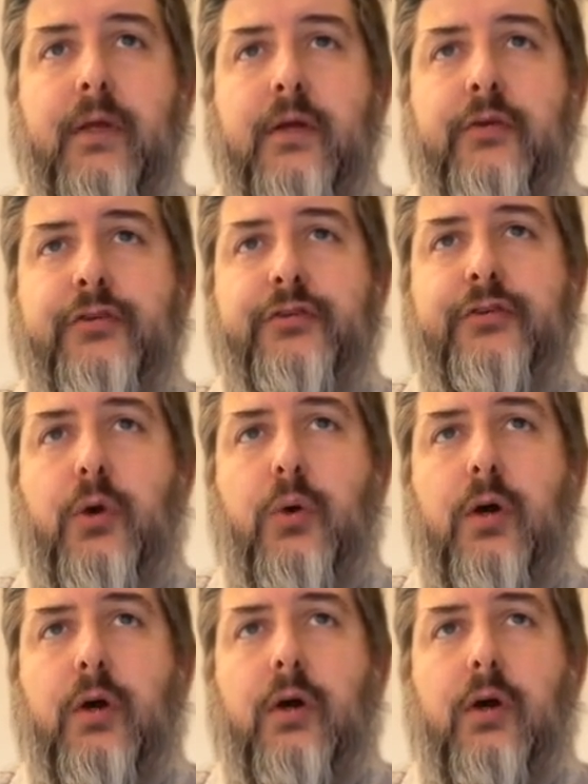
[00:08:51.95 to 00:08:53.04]

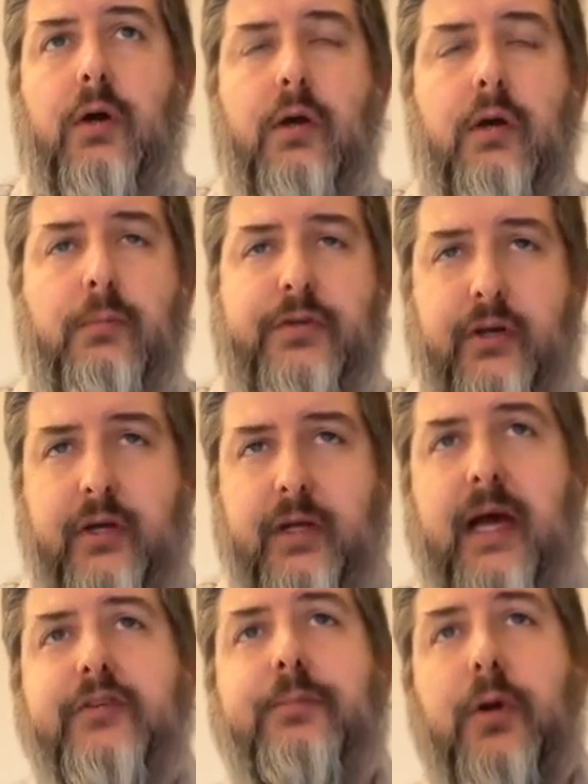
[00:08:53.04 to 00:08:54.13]
So
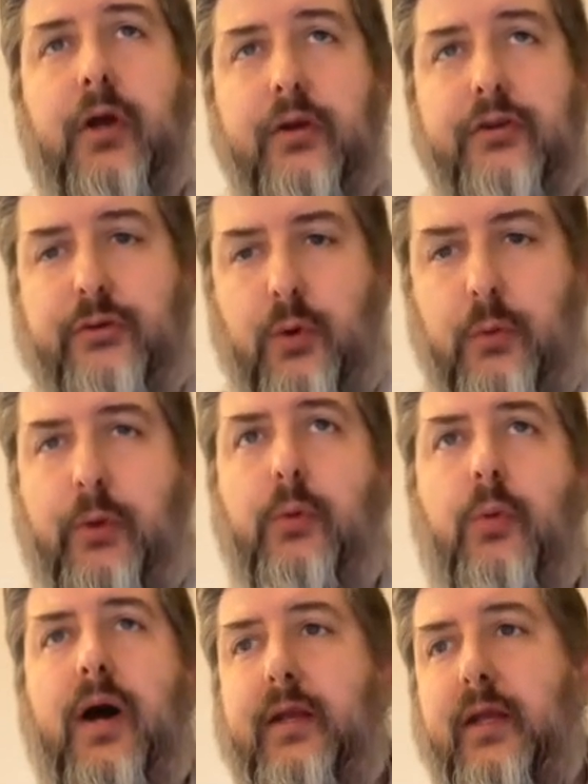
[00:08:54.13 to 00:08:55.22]
Materialize emerged. What we
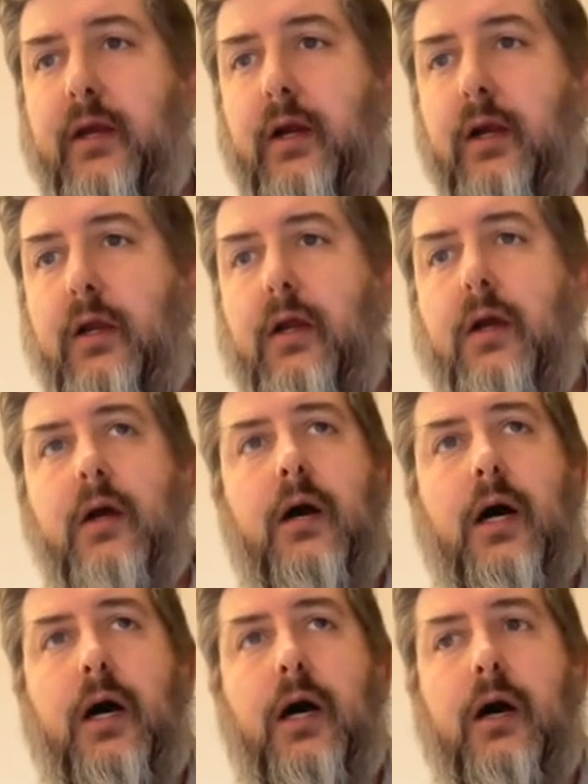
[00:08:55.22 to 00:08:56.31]
want here
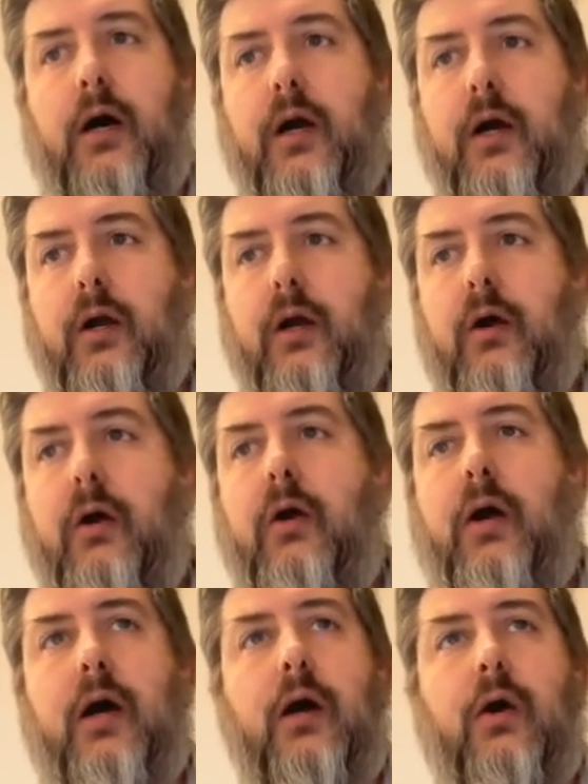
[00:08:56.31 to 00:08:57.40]
are
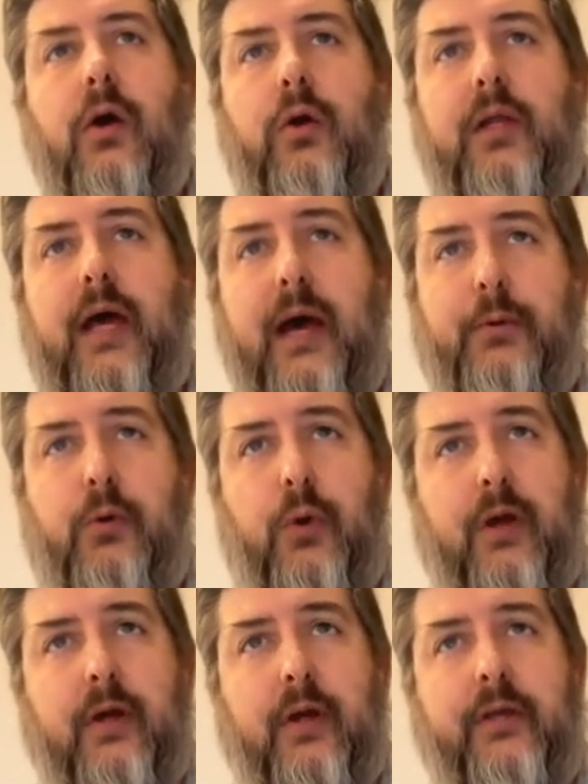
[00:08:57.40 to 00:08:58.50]
OLAP
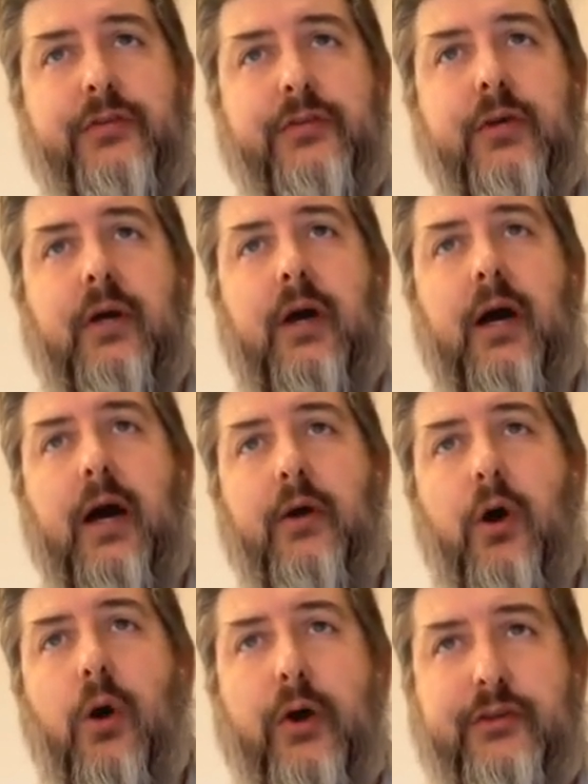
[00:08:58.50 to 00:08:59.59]
queries on
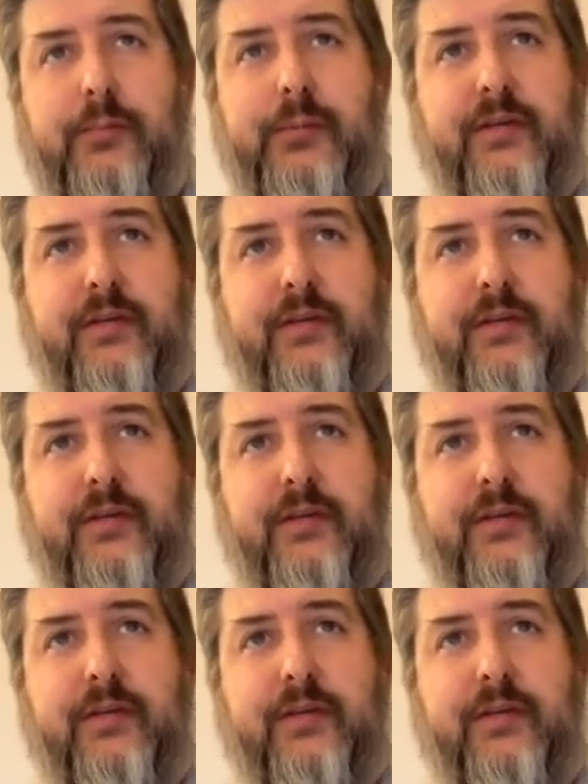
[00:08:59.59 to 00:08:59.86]
OLTP